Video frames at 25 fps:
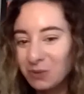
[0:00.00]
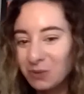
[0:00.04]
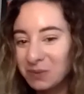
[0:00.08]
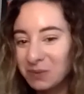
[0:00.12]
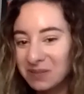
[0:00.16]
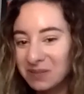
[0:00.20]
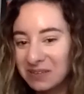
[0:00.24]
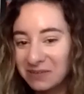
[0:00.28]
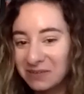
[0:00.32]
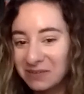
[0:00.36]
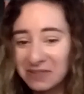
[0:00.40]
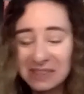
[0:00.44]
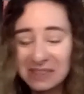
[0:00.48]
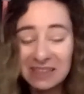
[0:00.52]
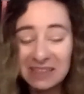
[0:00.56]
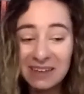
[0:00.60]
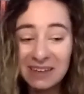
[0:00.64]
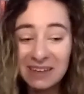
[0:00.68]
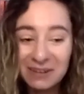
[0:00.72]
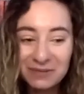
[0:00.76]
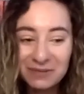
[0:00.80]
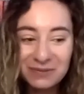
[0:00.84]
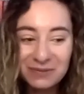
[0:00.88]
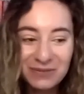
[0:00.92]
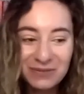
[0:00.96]
believe in
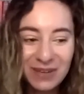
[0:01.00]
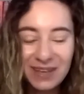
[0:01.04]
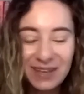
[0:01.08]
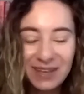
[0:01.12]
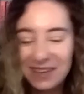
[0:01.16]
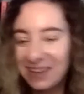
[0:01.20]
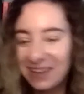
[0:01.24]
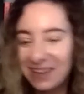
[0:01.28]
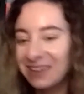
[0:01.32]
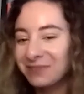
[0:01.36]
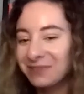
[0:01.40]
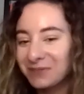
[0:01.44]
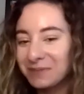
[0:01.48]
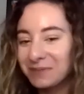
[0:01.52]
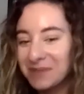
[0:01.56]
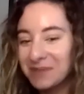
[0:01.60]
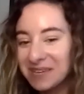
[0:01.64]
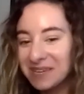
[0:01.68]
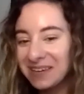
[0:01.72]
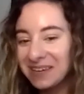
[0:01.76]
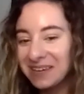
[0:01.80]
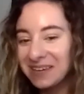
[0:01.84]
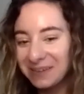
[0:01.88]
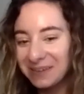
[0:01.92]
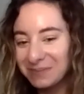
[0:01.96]
love. And for me,
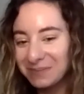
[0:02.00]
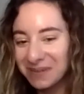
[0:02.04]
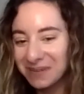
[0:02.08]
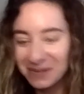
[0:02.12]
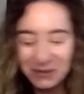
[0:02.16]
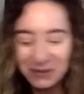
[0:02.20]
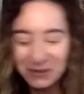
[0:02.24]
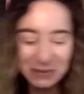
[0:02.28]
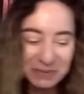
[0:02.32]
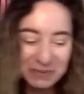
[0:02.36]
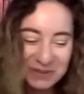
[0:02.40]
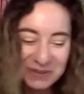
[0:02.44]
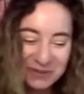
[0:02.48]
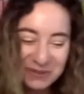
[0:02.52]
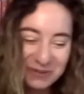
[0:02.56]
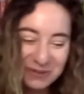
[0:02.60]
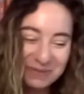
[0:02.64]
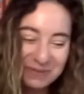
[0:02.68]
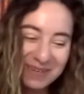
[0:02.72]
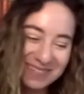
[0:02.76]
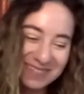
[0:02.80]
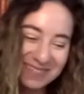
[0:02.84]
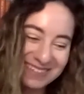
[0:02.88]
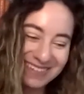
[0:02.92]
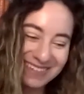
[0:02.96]
again, being a hopeless
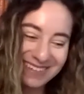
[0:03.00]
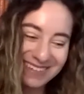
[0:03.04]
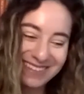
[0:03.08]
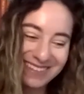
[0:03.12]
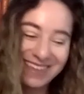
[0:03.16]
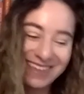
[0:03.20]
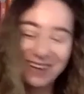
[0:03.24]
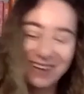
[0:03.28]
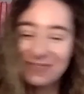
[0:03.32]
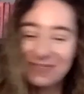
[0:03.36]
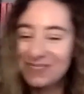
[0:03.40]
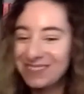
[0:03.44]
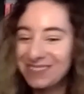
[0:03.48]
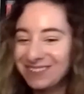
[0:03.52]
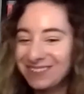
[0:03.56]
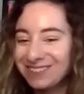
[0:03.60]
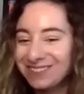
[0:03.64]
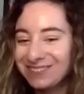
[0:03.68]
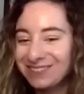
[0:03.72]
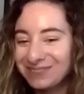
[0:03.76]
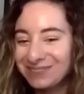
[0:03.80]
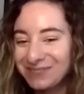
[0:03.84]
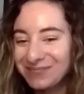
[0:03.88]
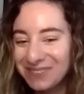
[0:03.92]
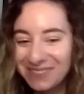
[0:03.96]
romantic, that one
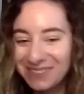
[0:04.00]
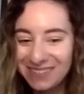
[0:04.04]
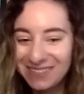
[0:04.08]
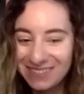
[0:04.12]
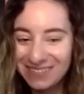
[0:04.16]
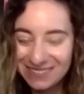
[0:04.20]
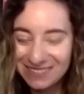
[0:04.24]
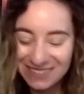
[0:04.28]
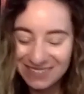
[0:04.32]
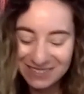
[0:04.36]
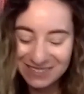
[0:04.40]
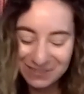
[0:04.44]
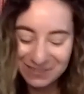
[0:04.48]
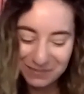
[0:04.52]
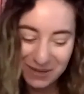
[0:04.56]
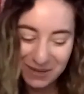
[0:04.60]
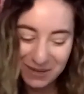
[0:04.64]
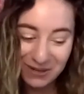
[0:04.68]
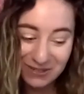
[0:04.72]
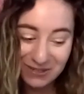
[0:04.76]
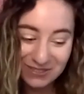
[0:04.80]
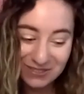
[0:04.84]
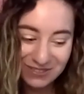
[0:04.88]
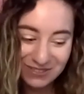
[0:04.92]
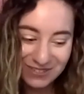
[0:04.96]
really tugged at my
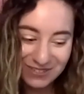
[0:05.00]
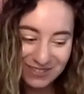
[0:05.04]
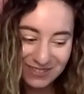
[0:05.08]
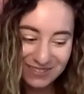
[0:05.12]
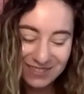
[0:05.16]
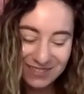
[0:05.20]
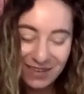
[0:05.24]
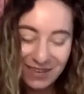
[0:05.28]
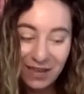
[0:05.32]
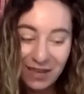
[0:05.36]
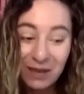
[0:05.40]
heartstrings.